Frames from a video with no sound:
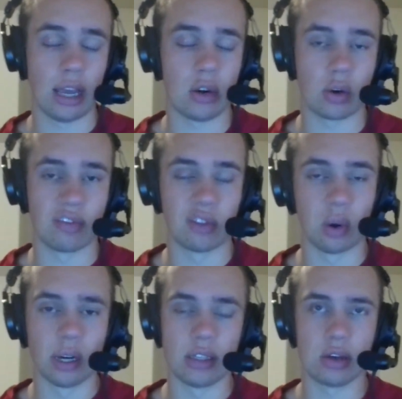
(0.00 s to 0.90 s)
and or
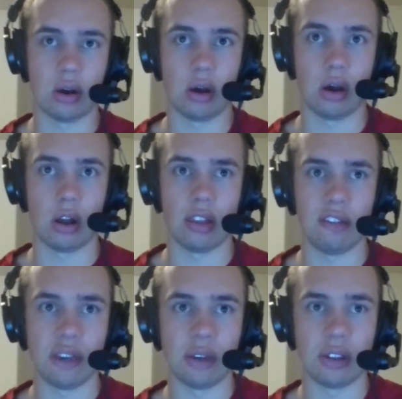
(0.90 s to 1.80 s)
Florence on
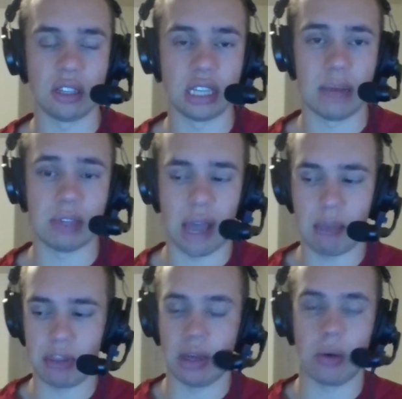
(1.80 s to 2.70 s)
the field at the same
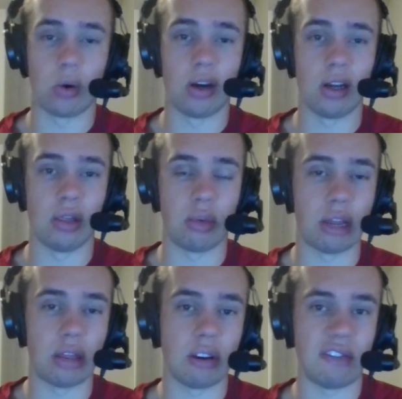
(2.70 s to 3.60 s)
time, but they were running
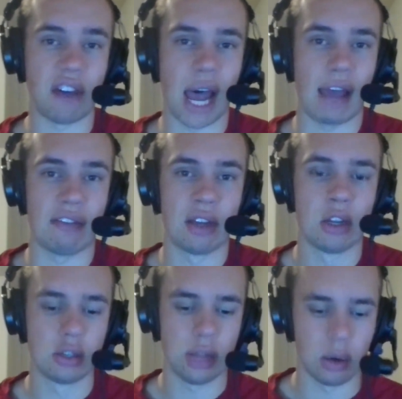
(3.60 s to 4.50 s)
3-3-5.
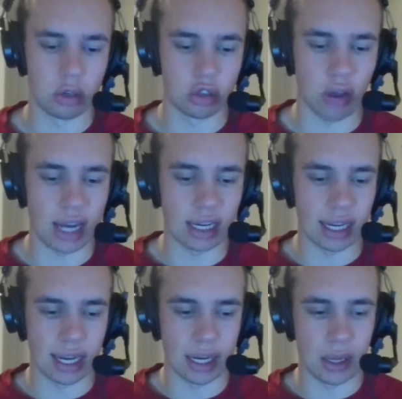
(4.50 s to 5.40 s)
So they were trying
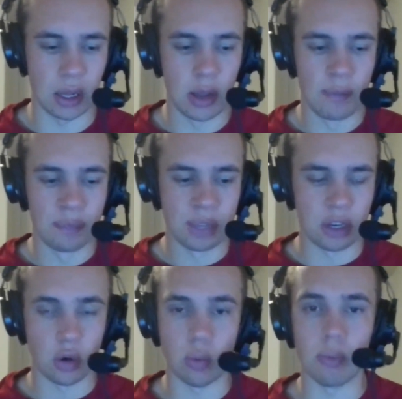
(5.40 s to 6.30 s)
to kind of,
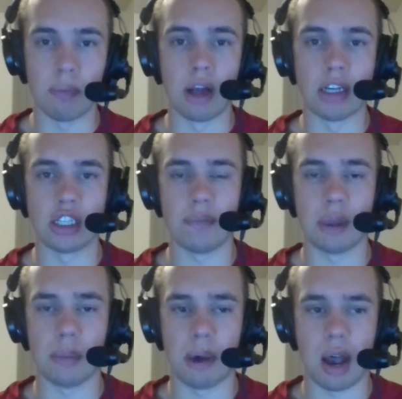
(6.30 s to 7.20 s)
you know, bunch
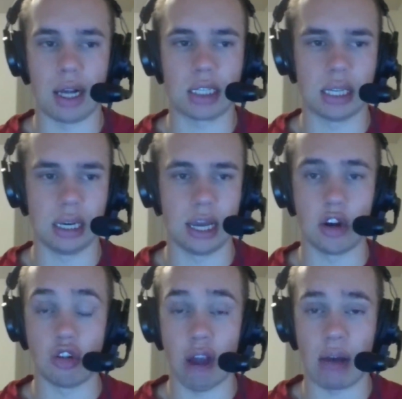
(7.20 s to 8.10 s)
up the box and
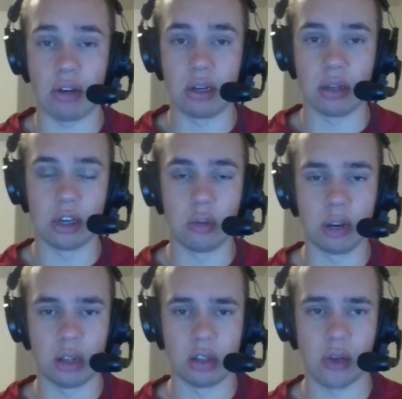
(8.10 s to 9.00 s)
crowd it a little,
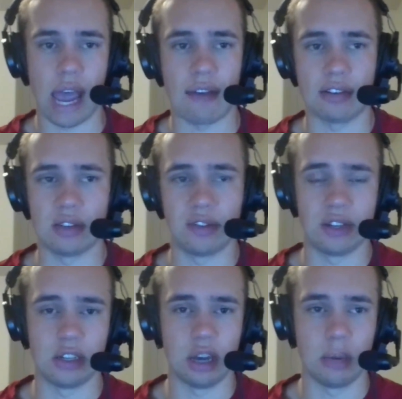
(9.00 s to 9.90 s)
but also have a
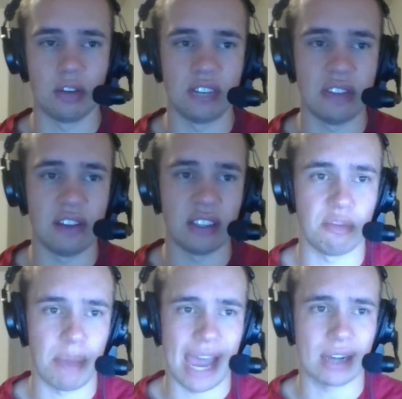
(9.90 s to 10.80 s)
sufficient number of
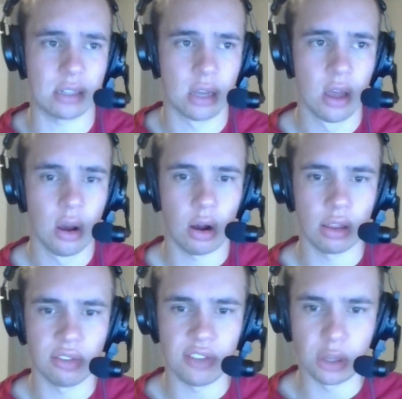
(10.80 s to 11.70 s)
defensive backs
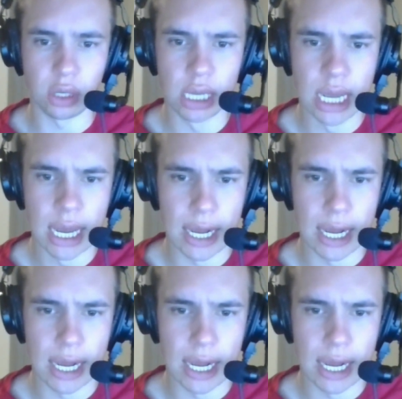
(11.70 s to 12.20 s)
on the field.